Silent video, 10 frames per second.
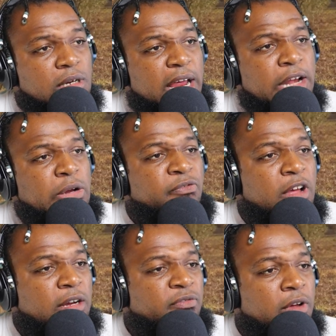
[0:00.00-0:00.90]
And you
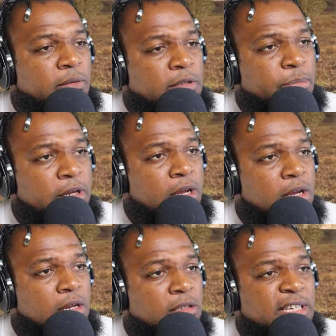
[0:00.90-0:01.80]
fucking fuck with the
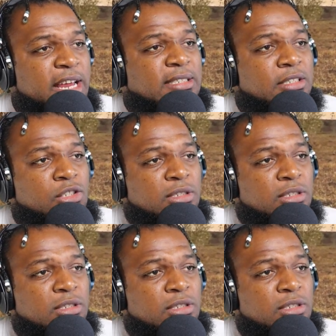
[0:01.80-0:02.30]
uh, Texas,